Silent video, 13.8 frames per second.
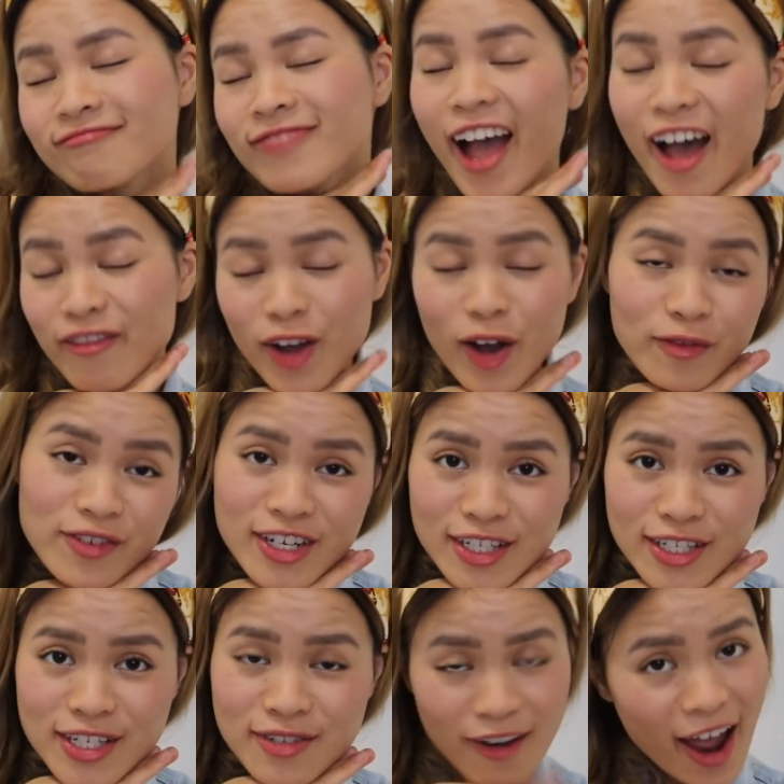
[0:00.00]
I have
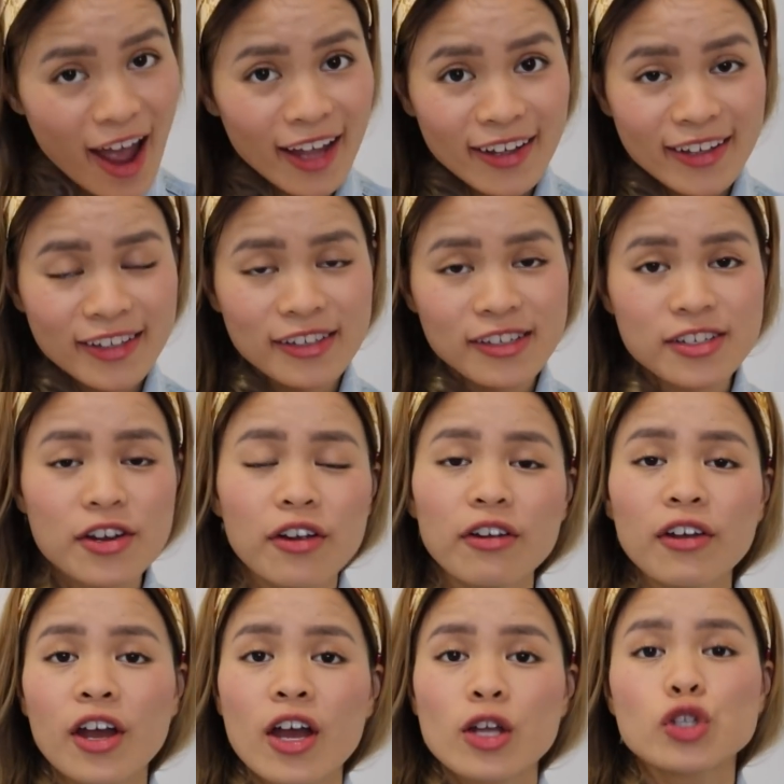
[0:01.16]
confidence, right?
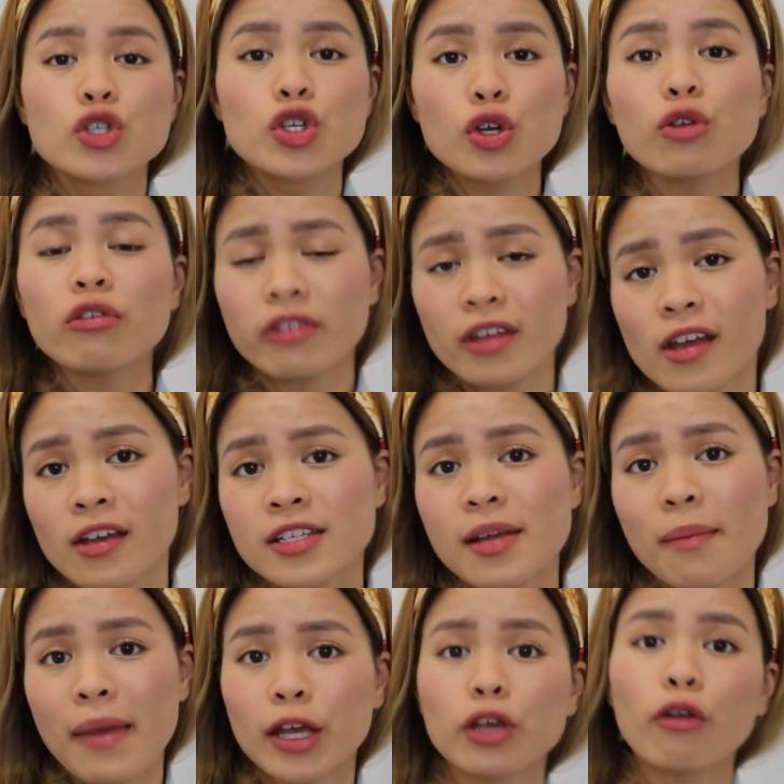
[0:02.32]
So do things that
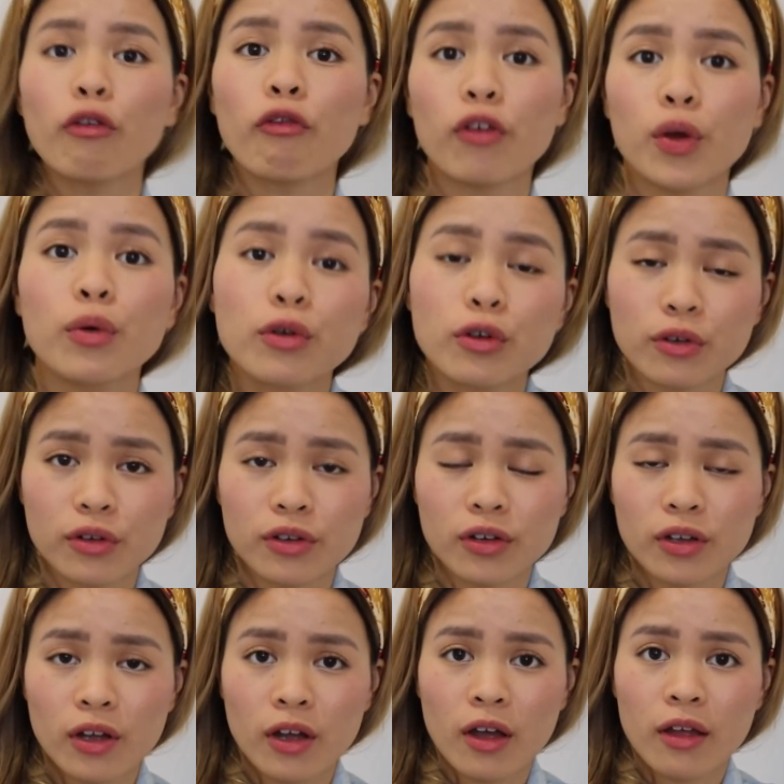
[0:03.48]
make you feel good.
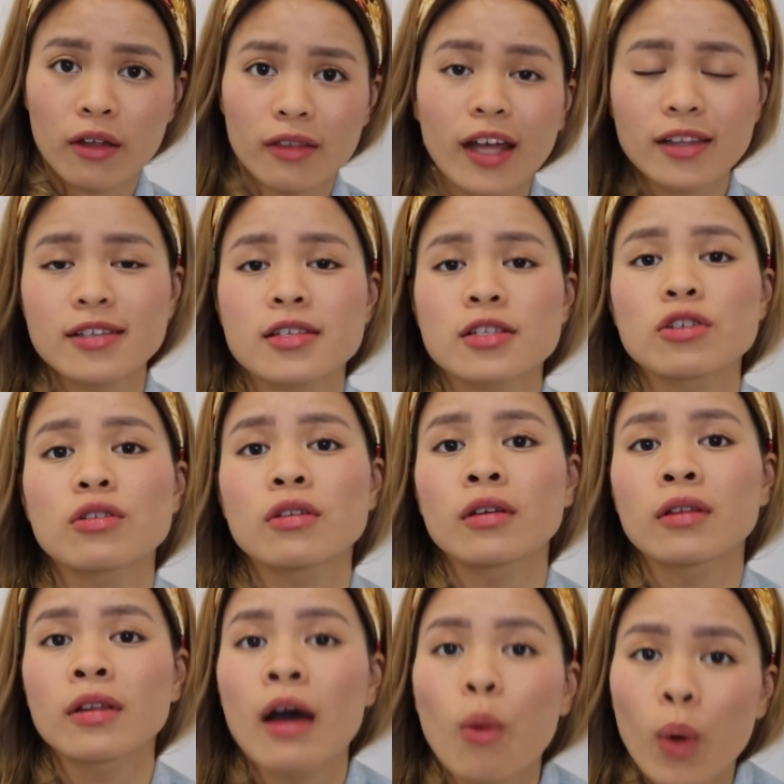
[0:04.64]
That's
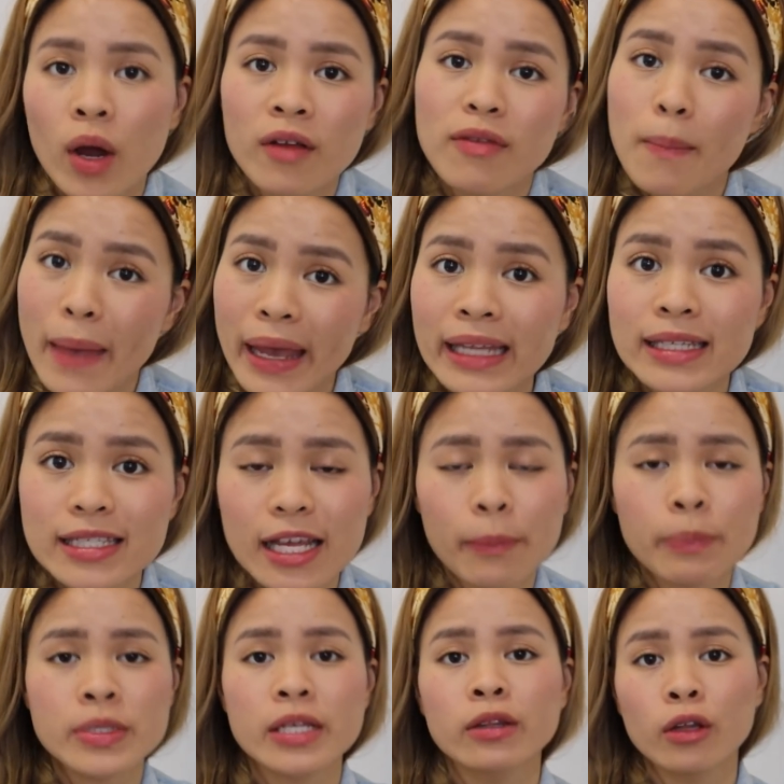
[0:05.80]
one of the main
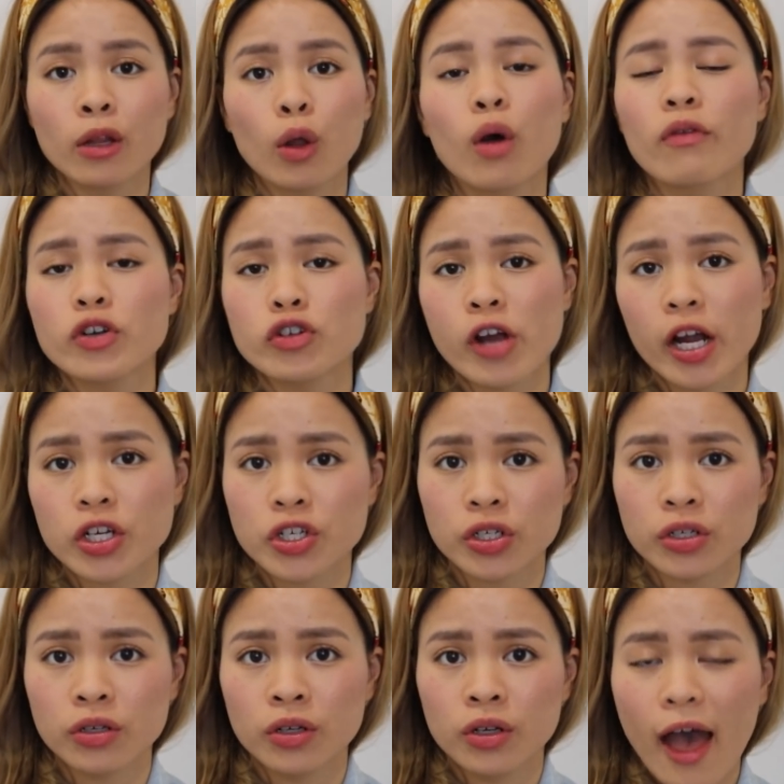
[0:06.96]
steps in the law of attraction.
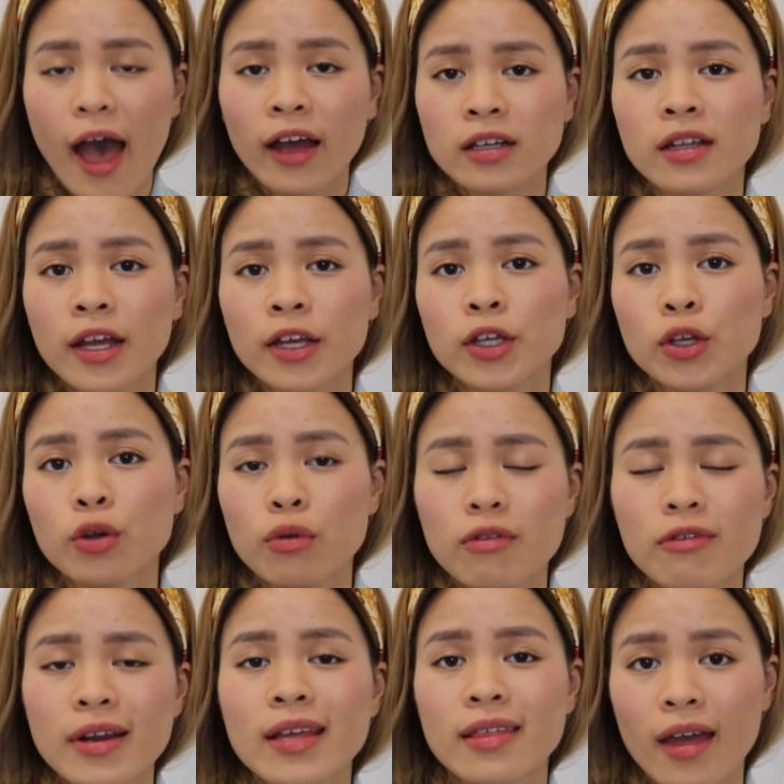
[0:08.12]
Act like you're
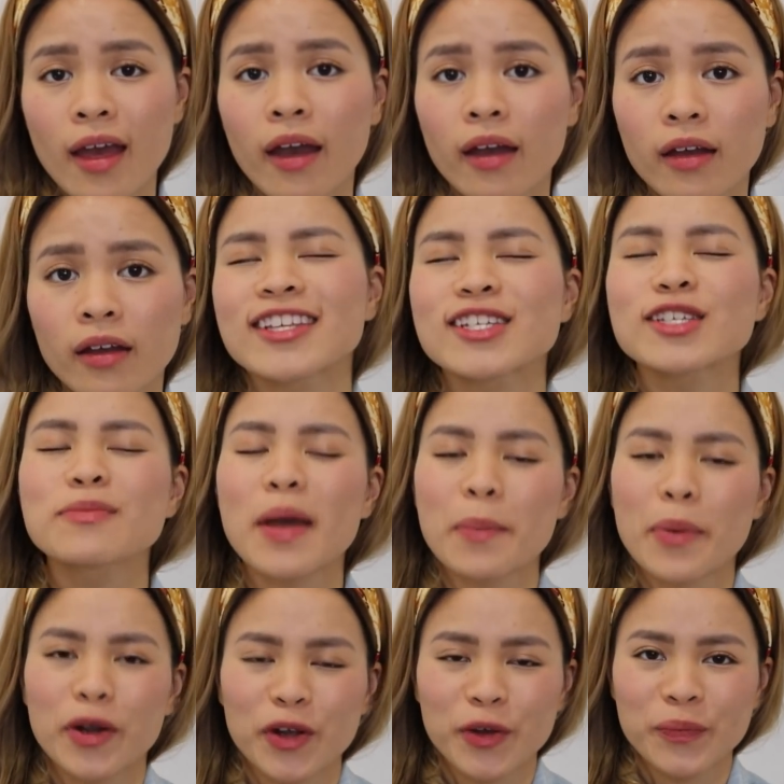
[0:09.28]
already there. This is my
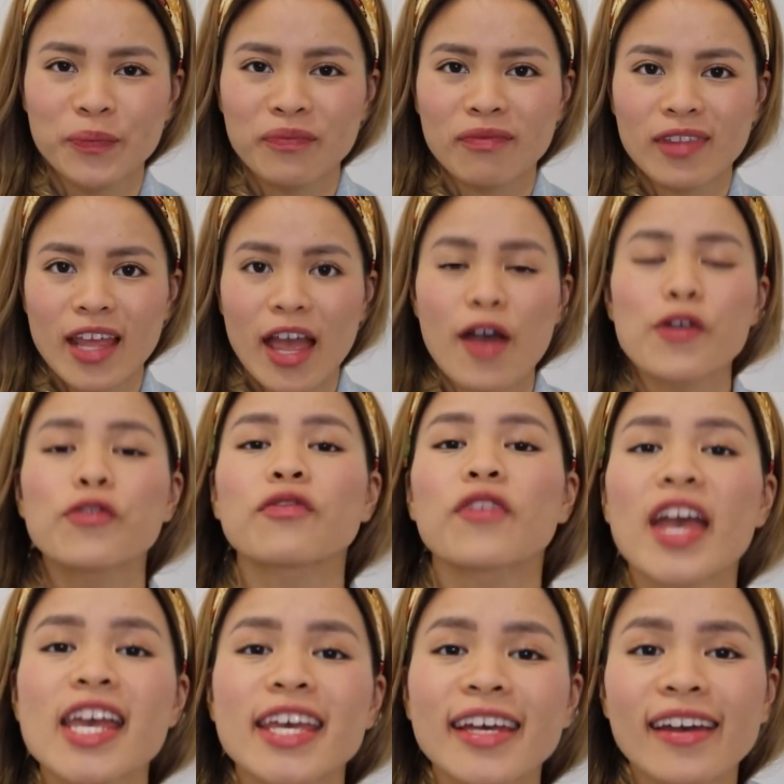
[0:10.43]
motto.
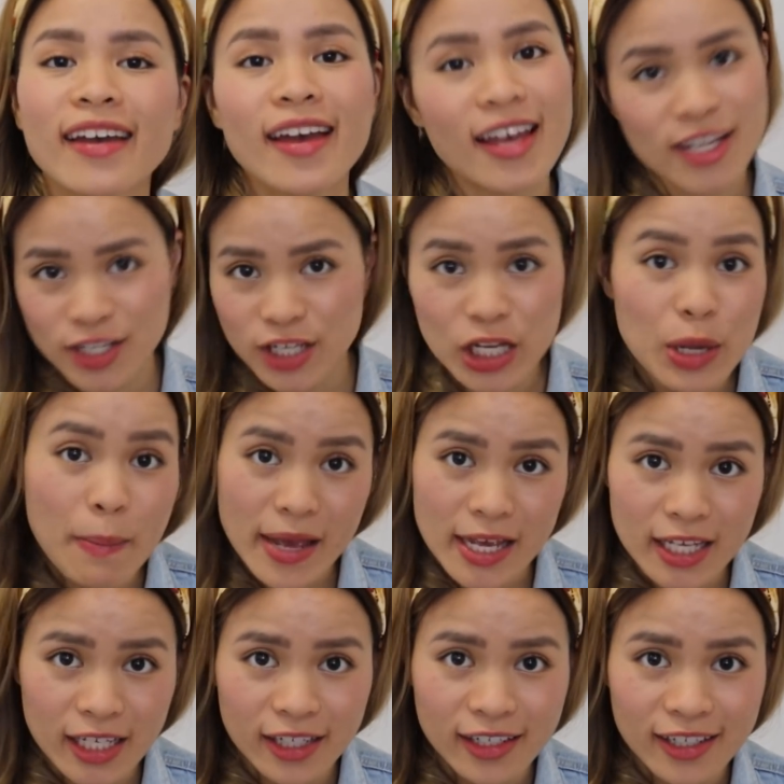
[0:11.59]
Fake it until you
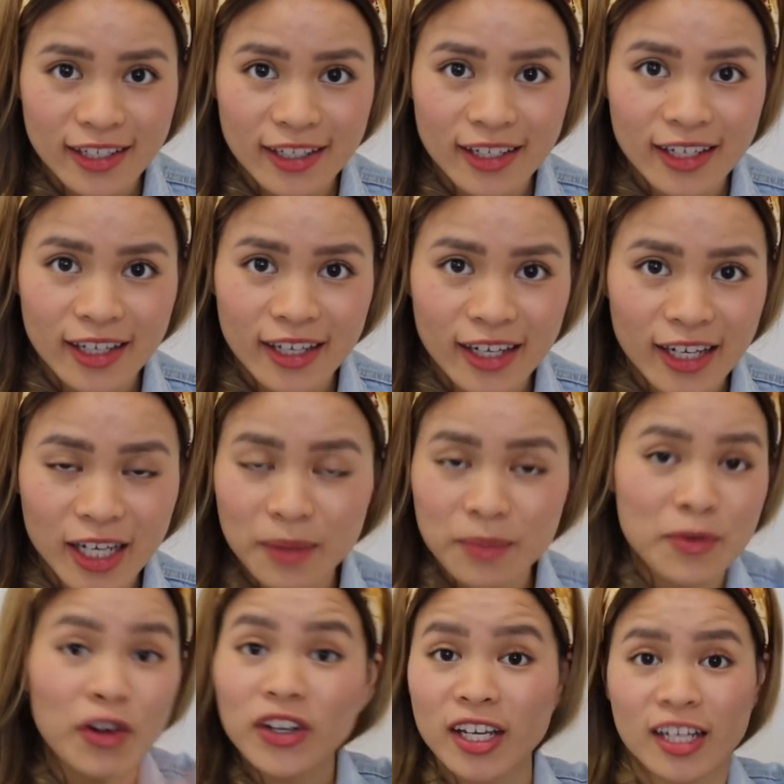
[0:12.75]
make it. I'm
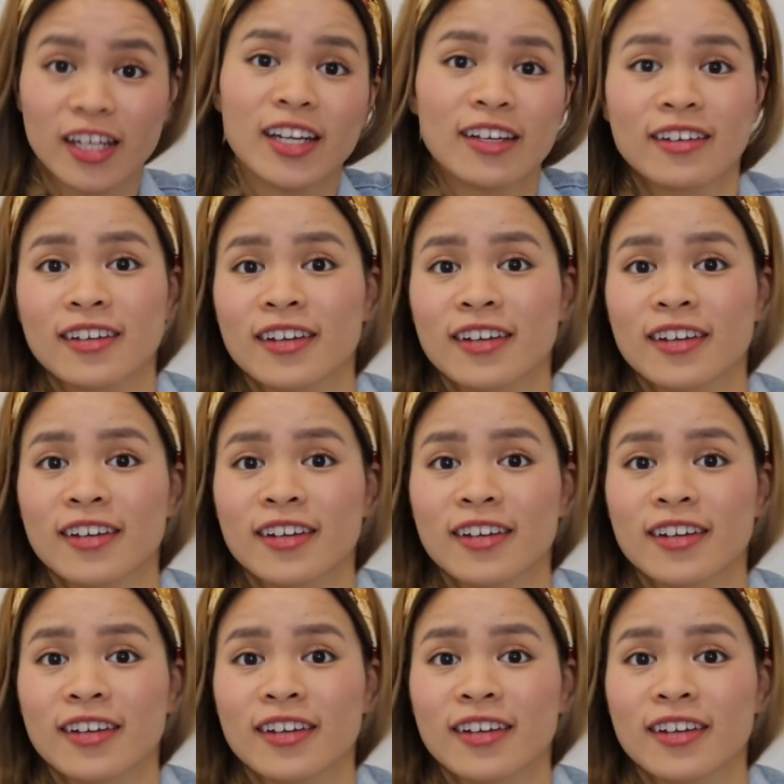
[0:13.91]
not kidding.